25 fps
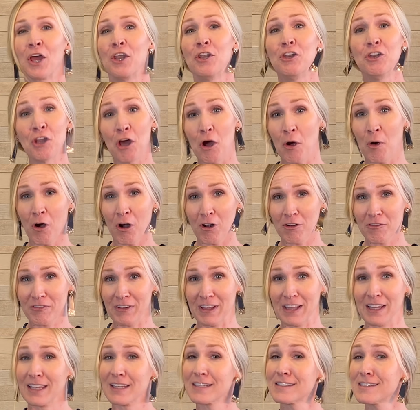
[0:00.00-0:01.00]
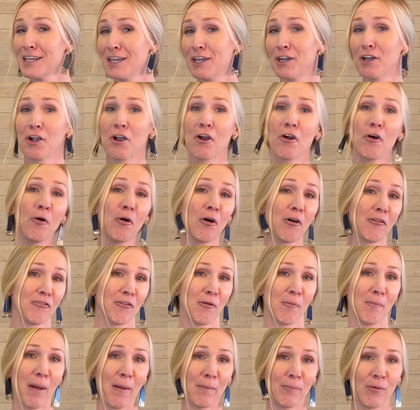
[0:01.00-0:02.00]
No hard feelings here or
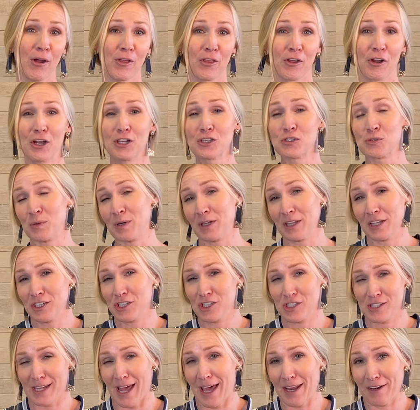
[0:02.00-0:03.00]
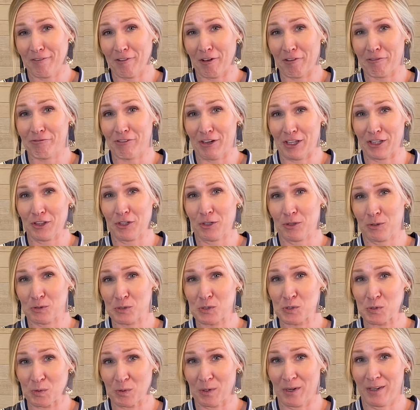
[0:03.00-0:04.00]
from my brother. It's really just kind of a fun little
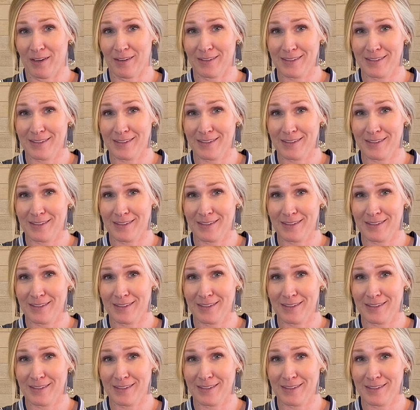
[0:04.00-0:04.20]
story to